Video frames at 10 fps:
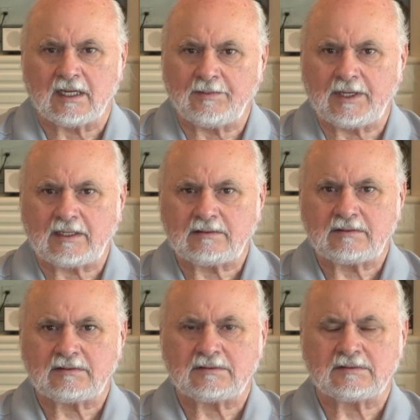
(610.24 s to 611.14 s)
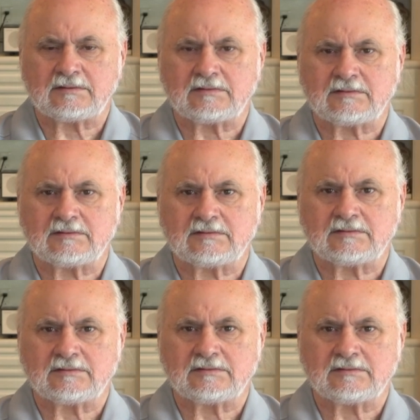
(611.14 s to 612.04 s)
Amen?
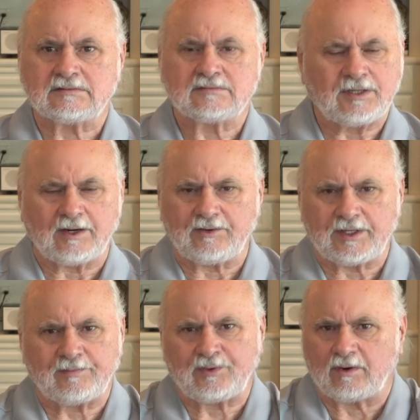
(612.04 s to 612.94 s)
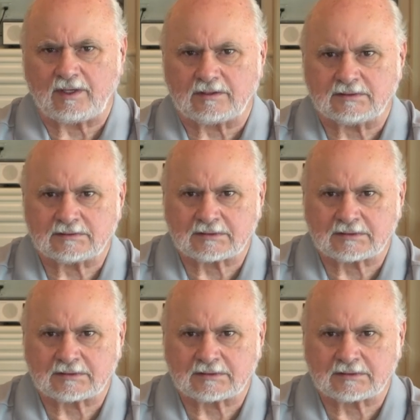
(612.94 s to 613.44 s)
Very important,